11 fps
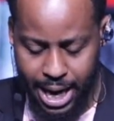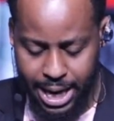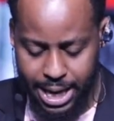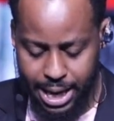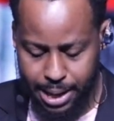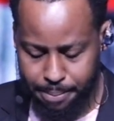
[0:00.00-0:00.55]

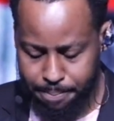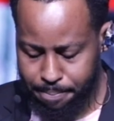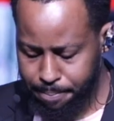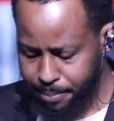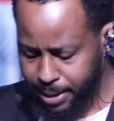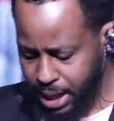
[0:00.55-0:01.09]
and uh,
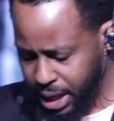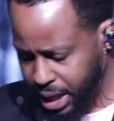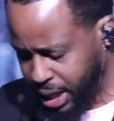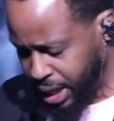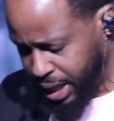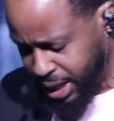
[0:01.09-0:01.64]

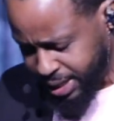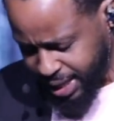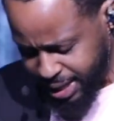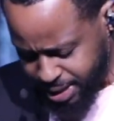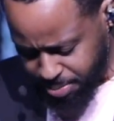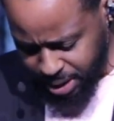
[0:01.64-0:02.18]
he
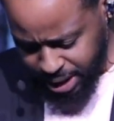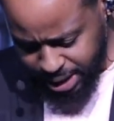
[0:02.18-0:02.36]
said to me,